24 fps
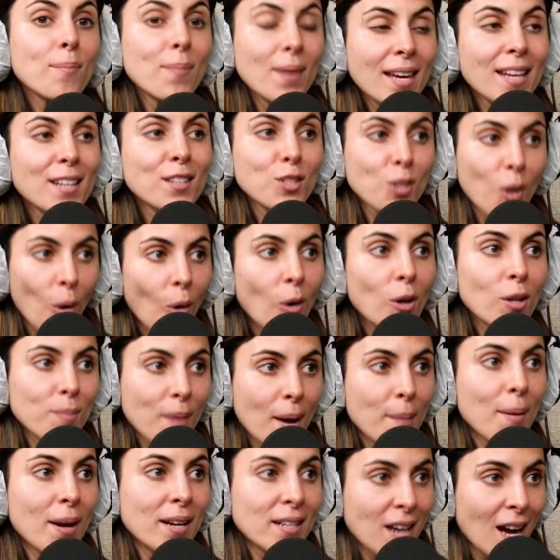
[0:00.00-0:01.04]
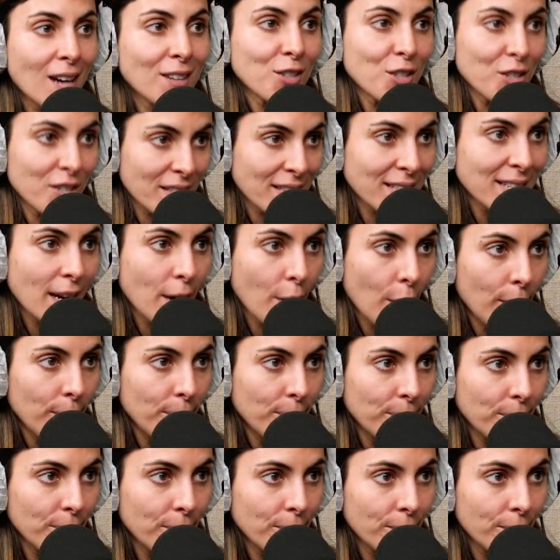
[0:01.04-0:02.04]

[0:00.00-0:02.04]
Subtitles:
being told by my doctor to stay home.